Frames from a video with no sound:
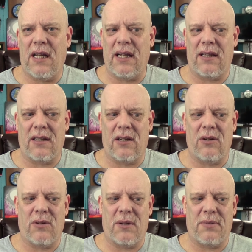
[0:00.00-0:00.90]
anything to
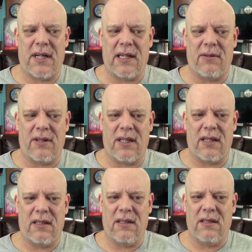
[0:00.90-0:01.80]
do with the plot, I would think.